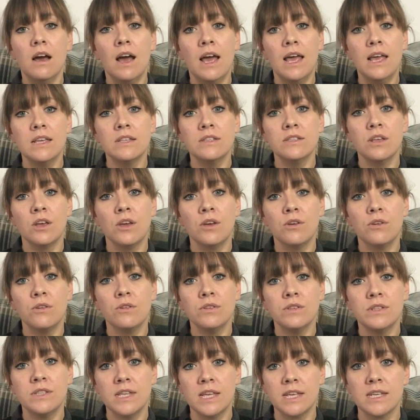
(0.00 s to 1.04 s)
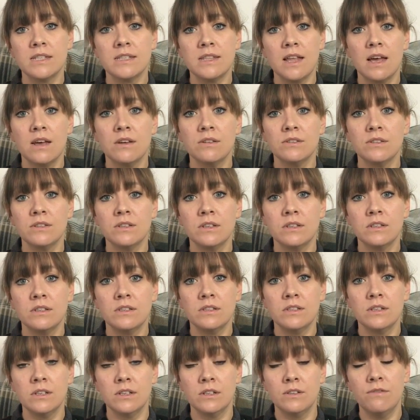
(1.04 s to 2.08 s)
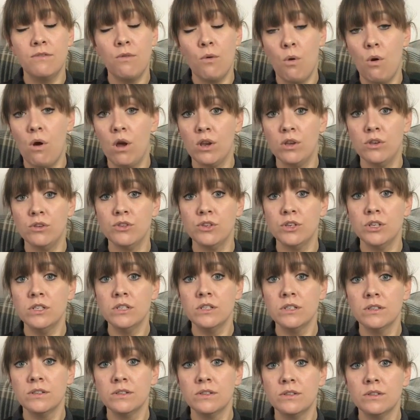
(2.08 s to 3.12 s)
ISO 6400